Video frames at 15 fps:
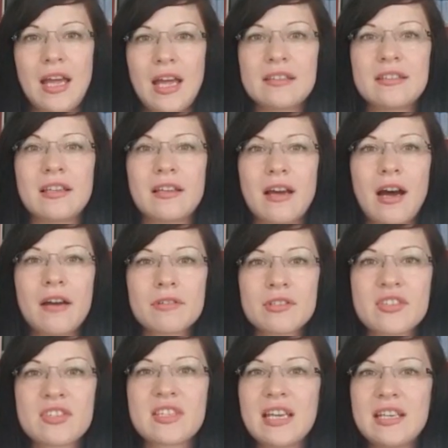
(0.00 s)
And I
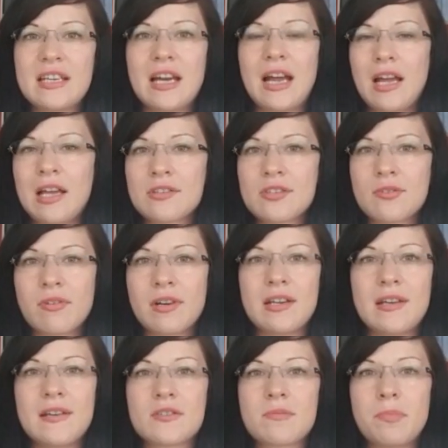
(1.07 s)
would say the answer
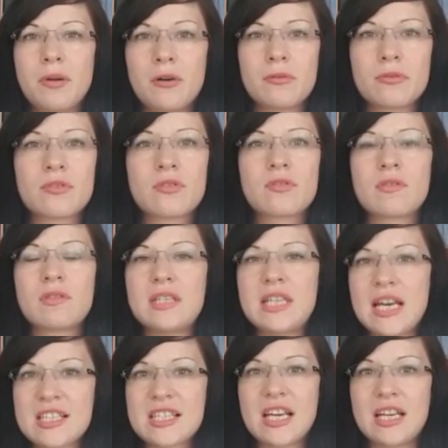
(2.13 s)
is both
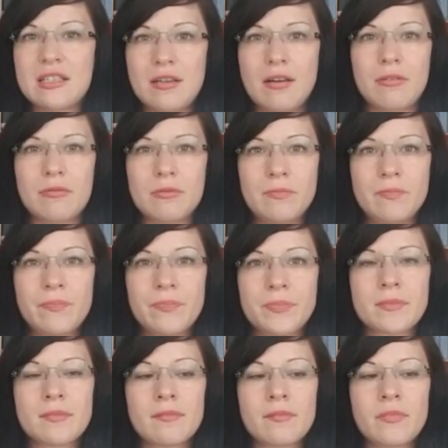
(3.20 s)
yes and no.
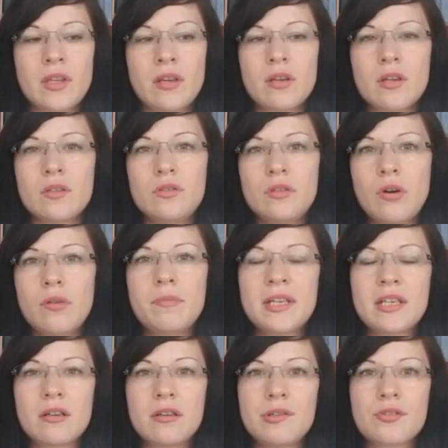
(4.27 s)
No,
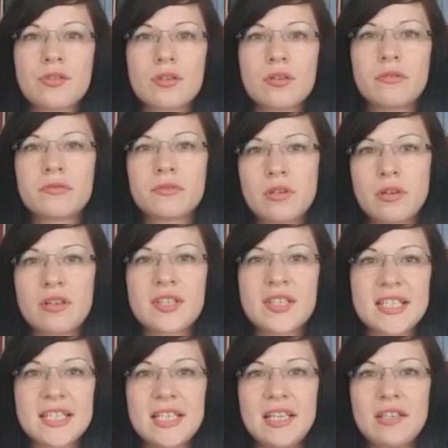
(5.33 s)
because of
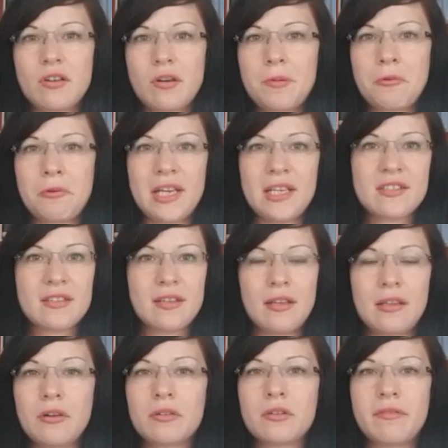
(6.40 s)
course it operates
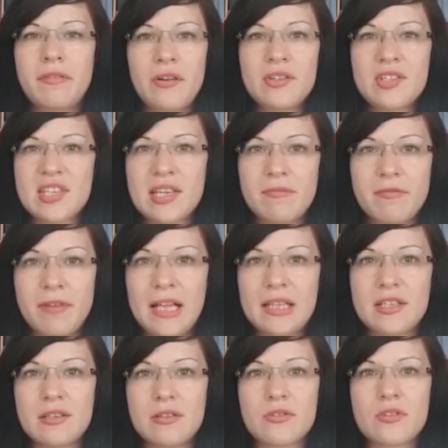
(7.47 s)
along the very same
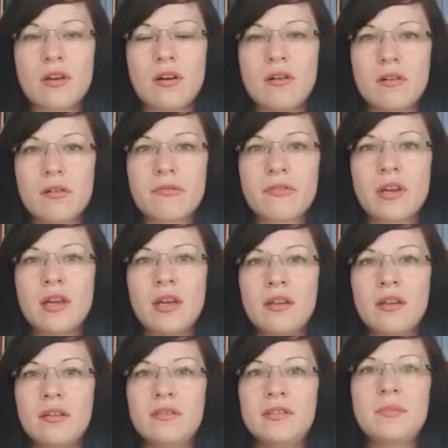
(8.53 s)
values of
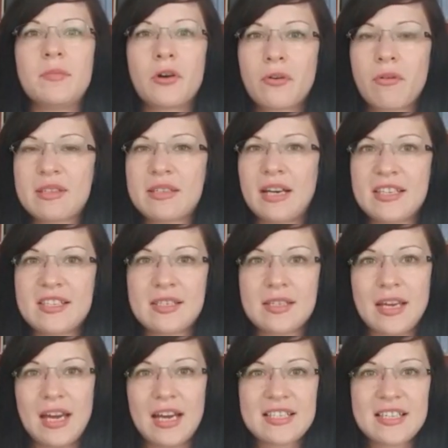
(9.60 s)

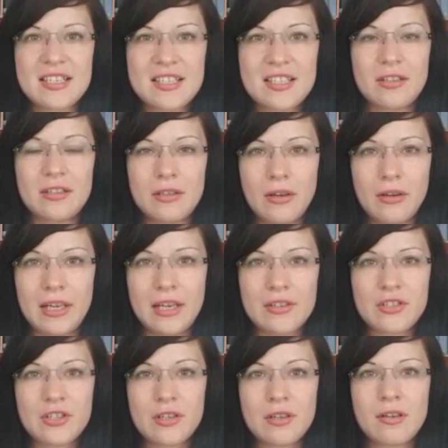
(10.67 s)
democratizing access to
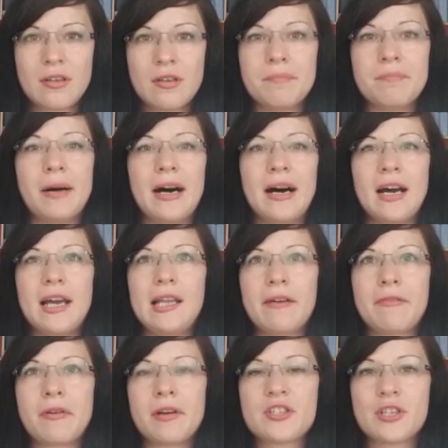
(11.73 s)
knowledge by
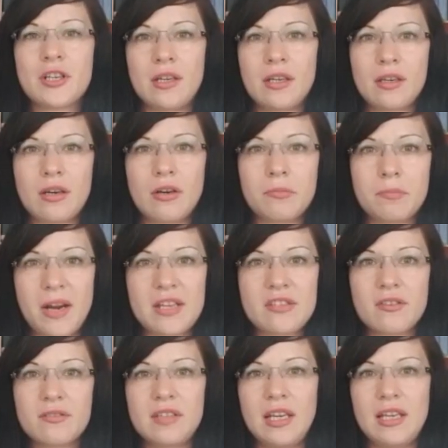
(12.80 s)
leveraging on
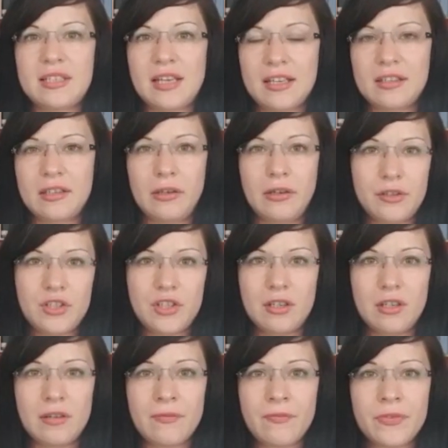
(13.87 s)
present-day
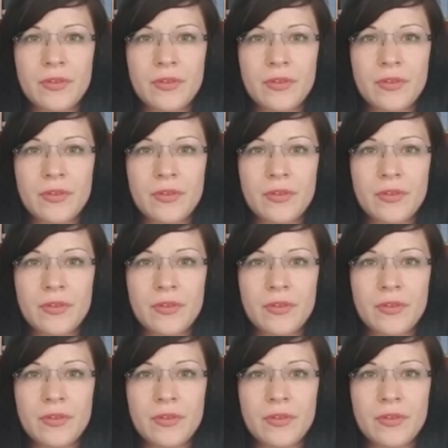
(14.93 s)
technology.